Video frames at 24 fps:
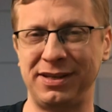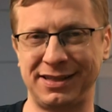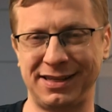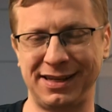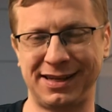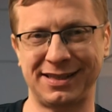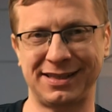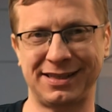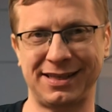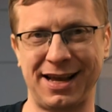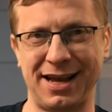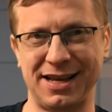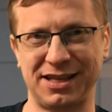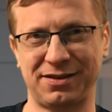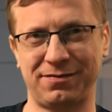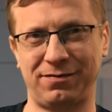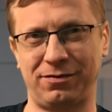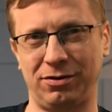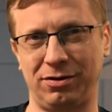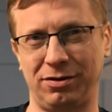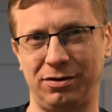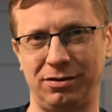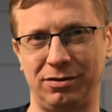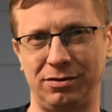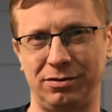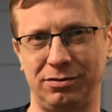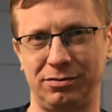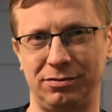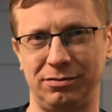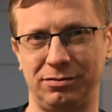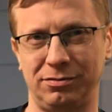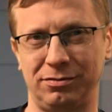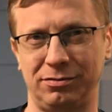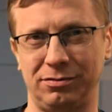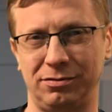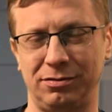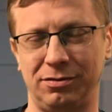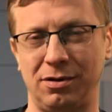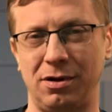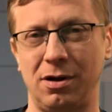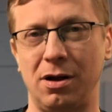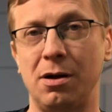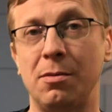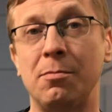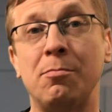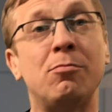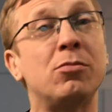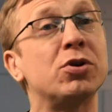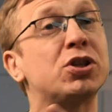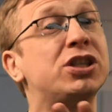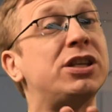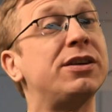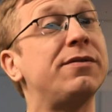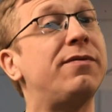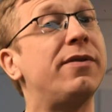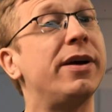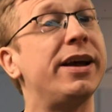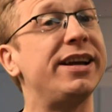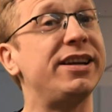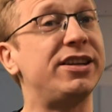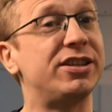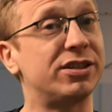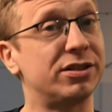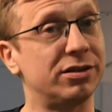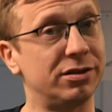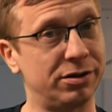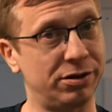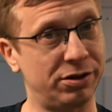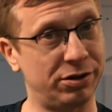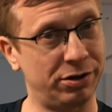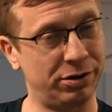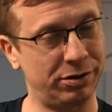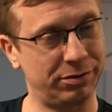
successful. Motivation.